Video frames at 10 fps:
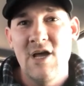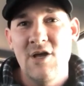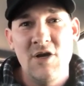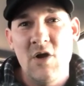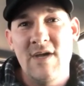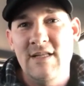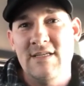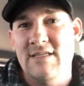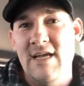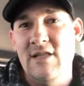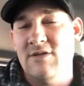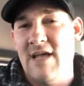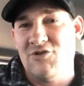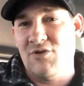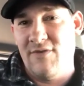you don't get to see those
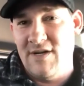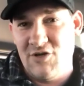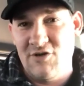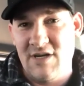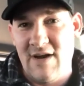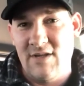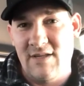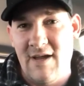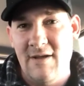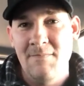extra features and everything.